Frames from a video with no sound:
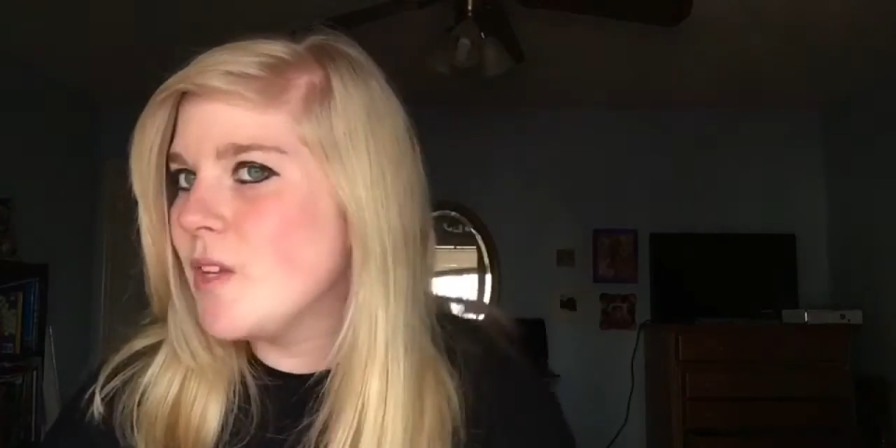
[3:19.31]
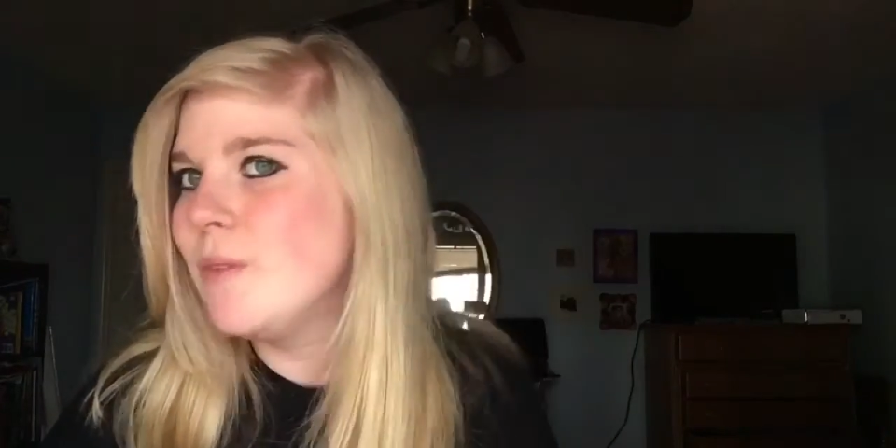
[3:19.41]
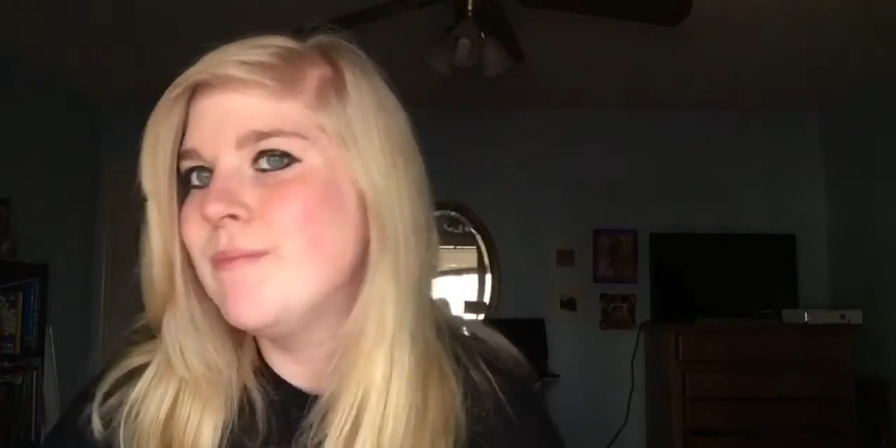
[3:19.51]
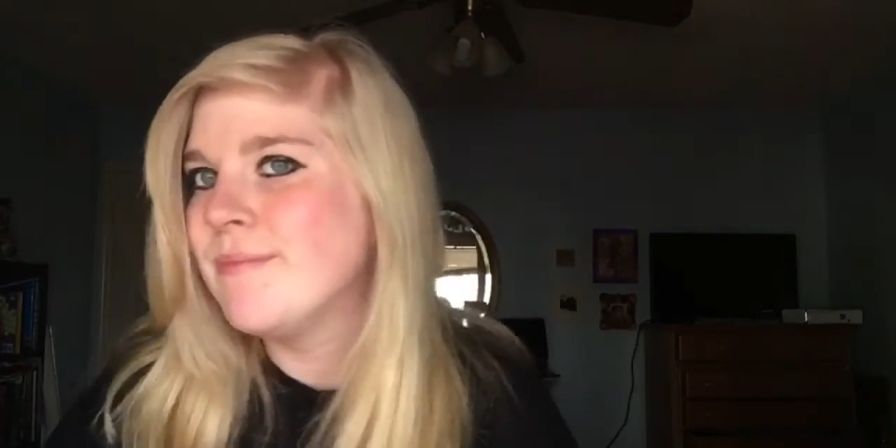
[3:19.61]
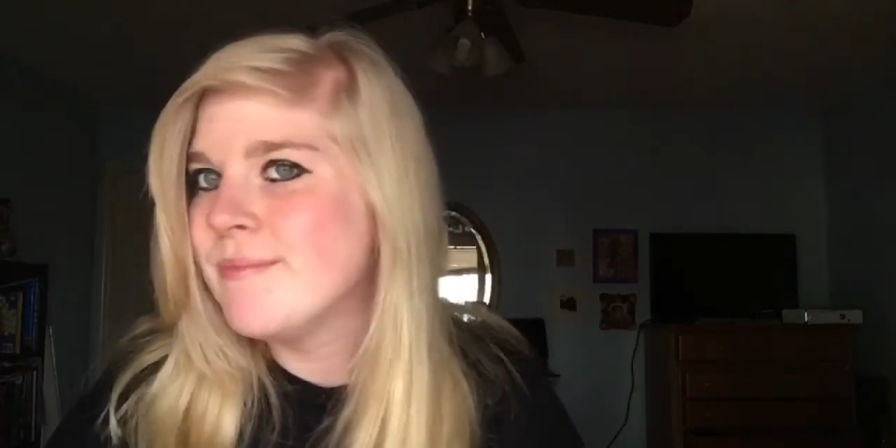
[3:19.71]

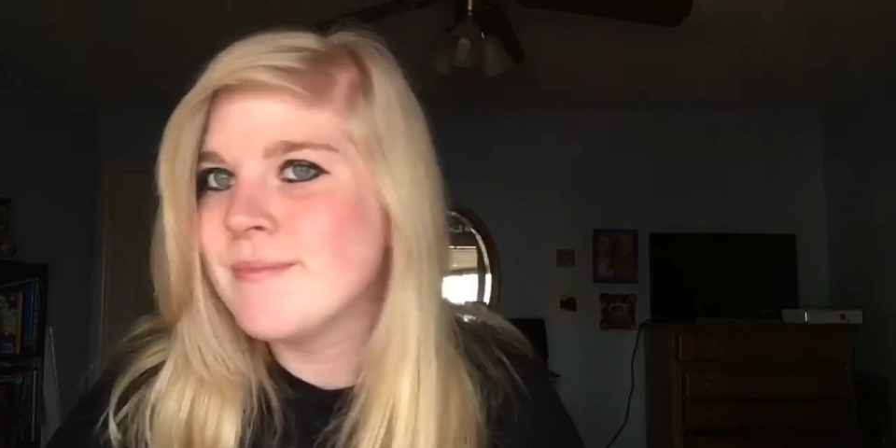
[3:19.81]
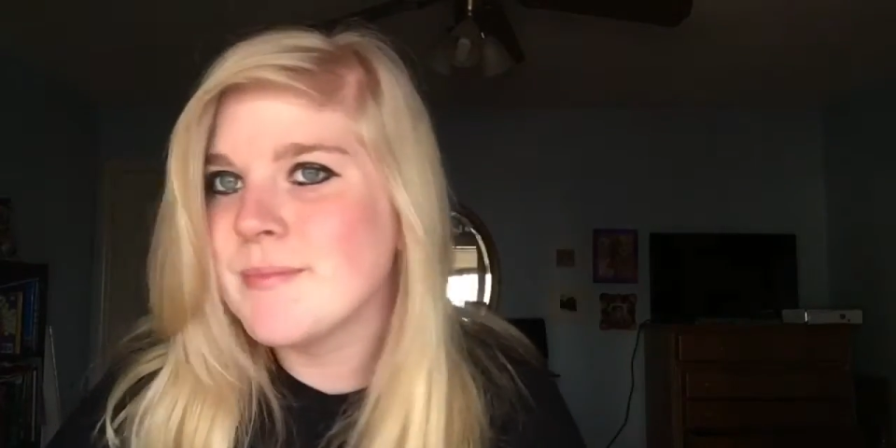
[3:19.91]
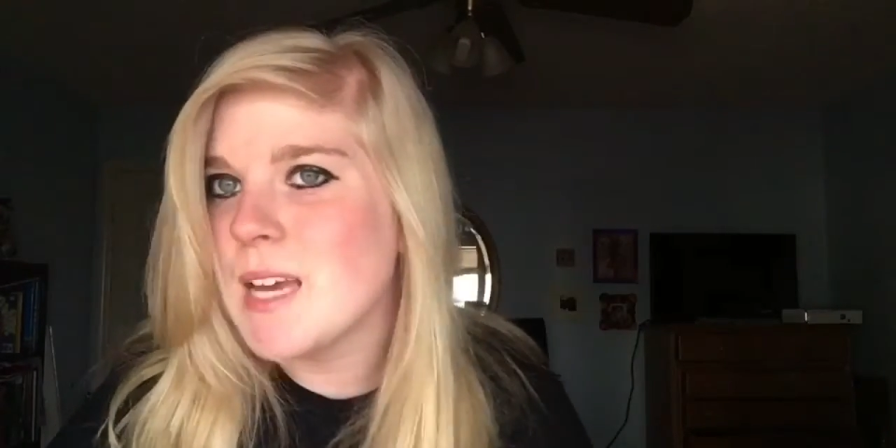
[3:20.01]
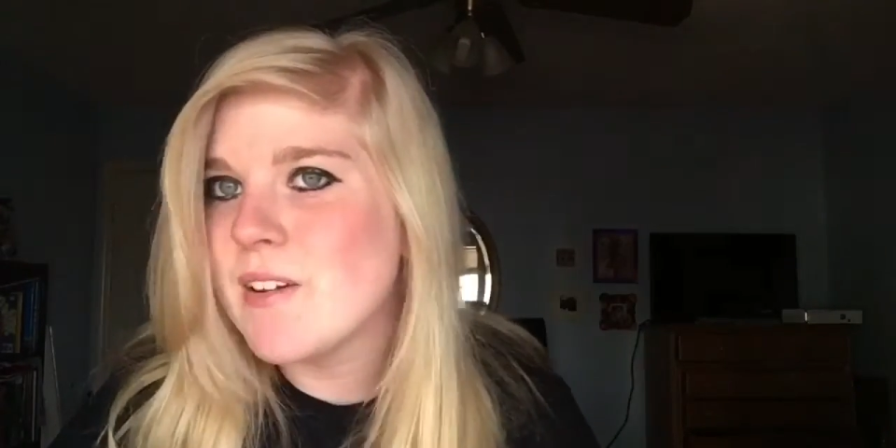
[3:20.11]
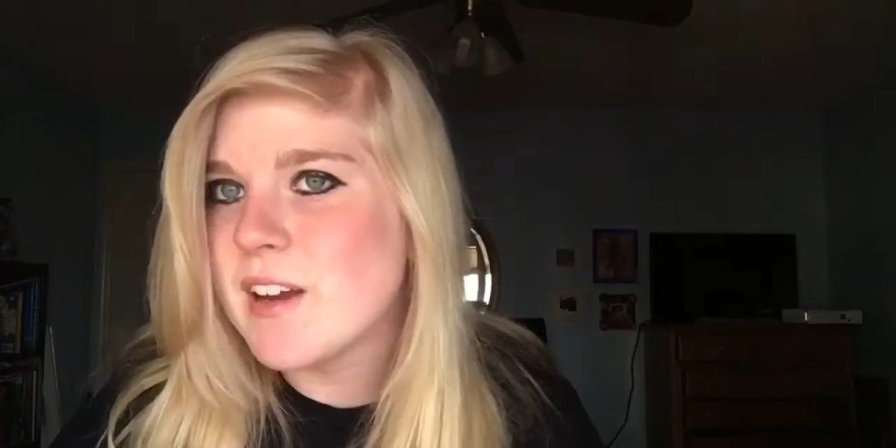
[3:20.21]
you
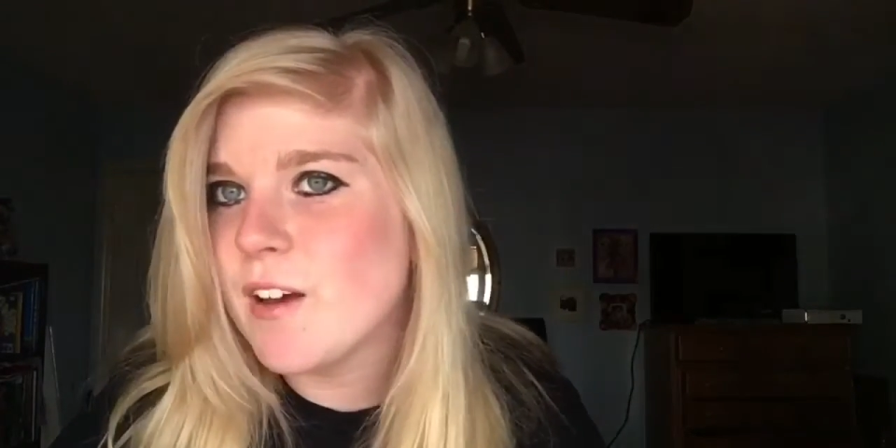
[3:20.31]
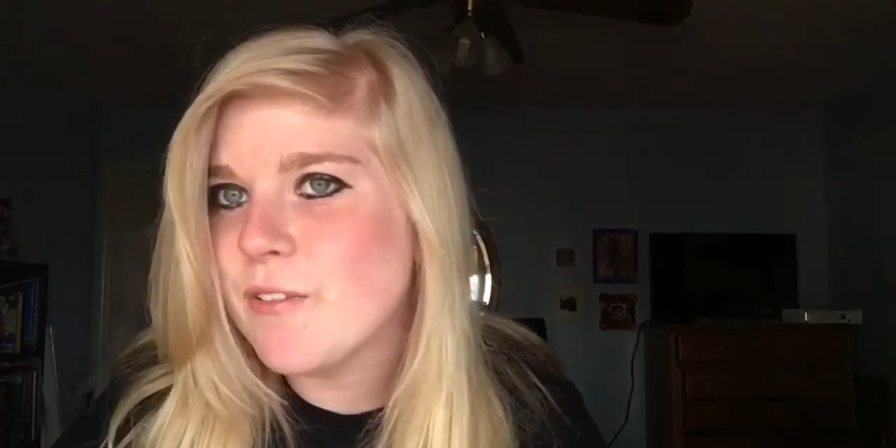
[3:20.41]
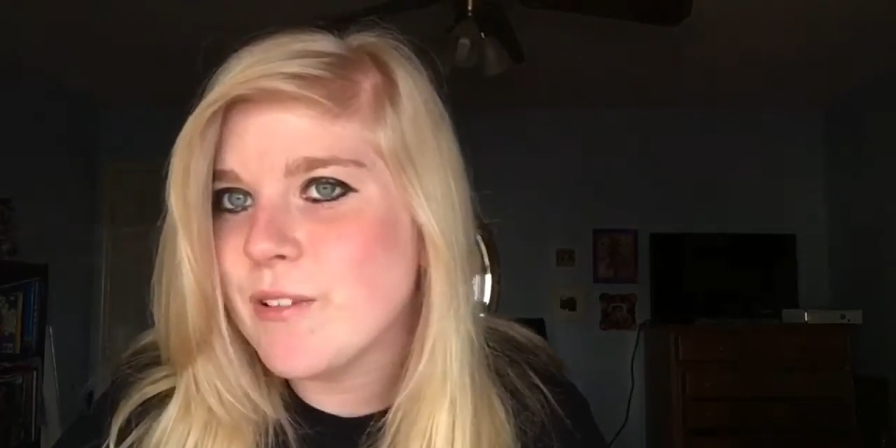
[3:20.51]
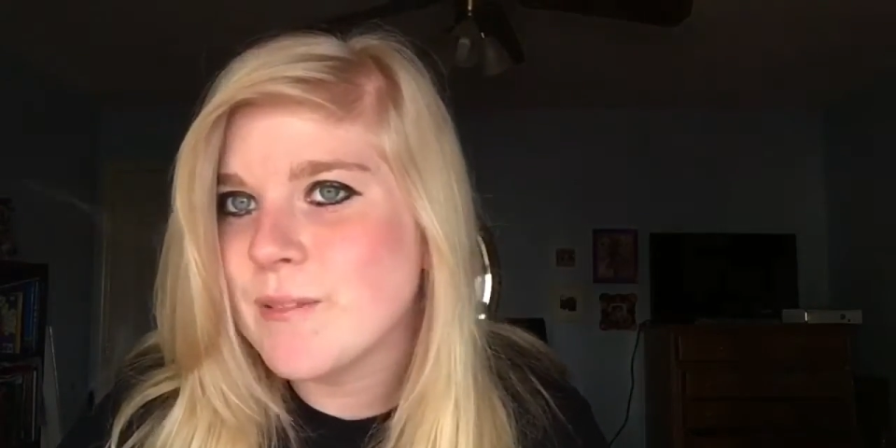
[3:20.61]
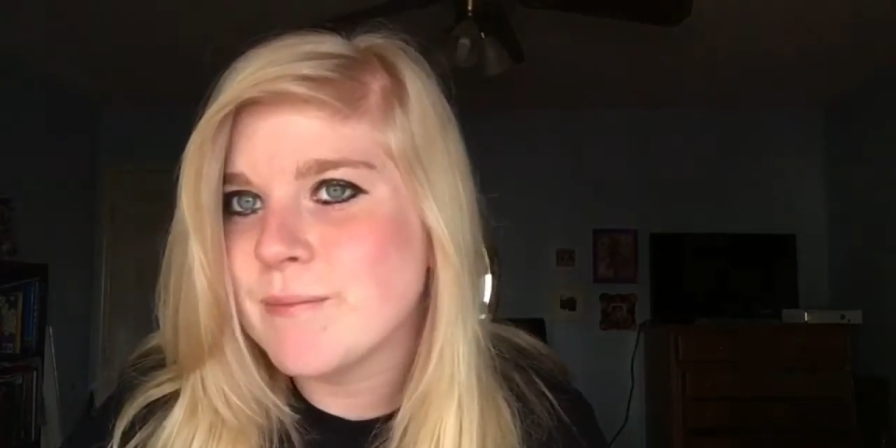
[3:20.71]
care
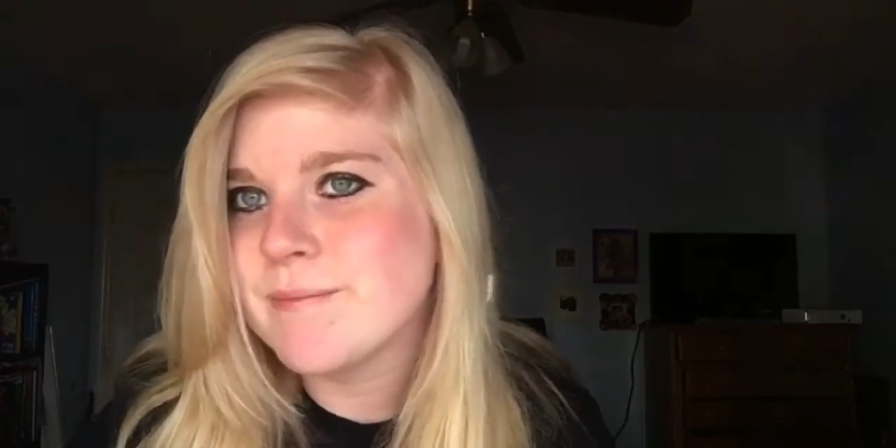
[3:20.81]
enough.